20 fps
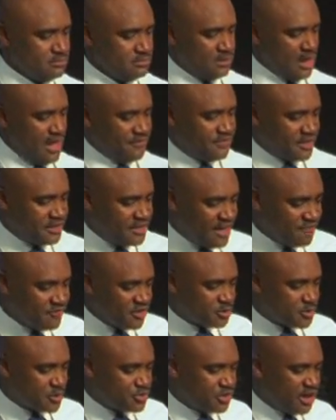If the
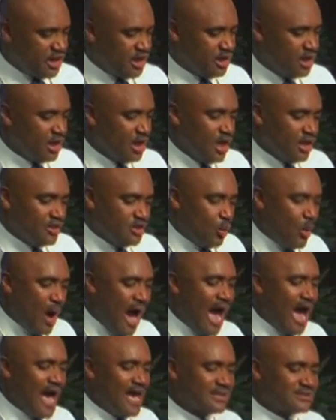difference between the
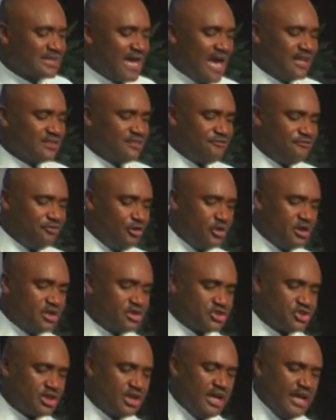wise and the
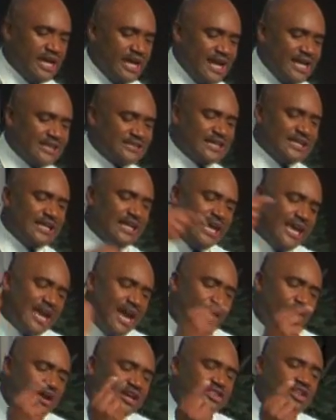foolish is in
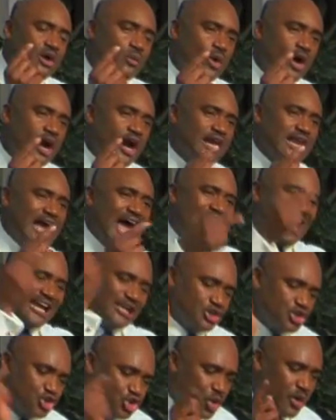hearing the word
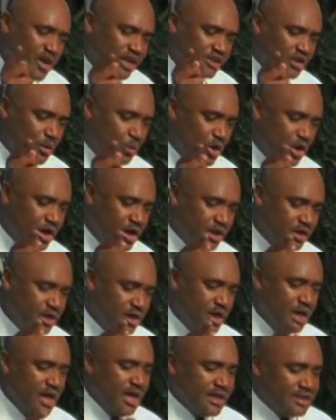and doing the word,
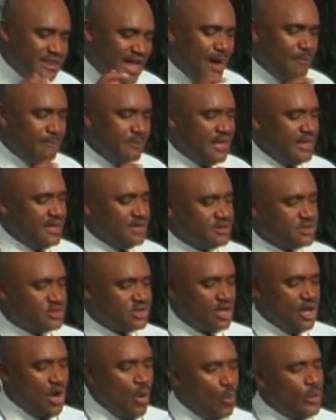that means
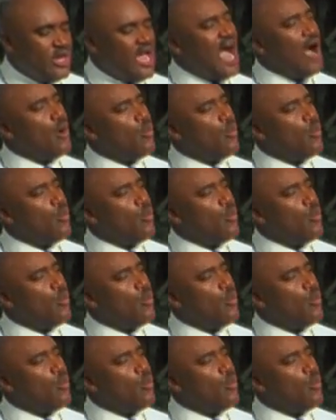we are